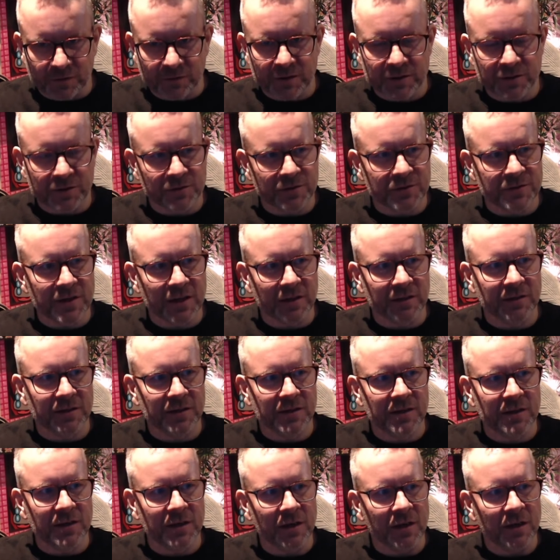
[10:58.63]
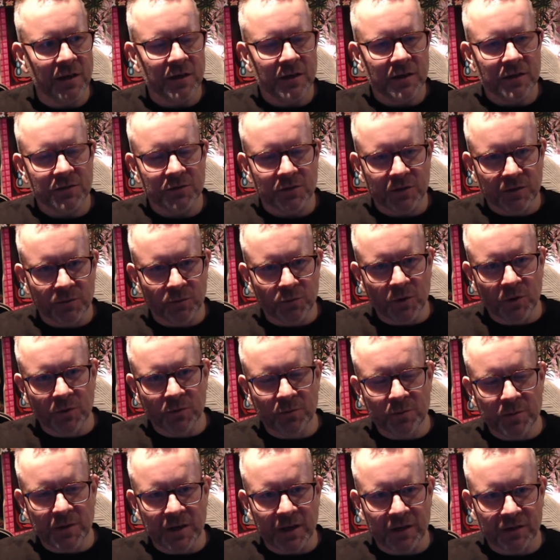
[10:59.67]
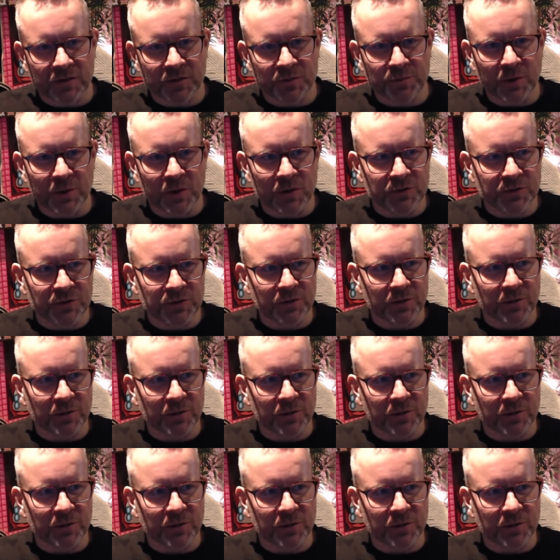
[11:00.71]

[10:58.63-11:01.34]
use that key. So it won't be exposed to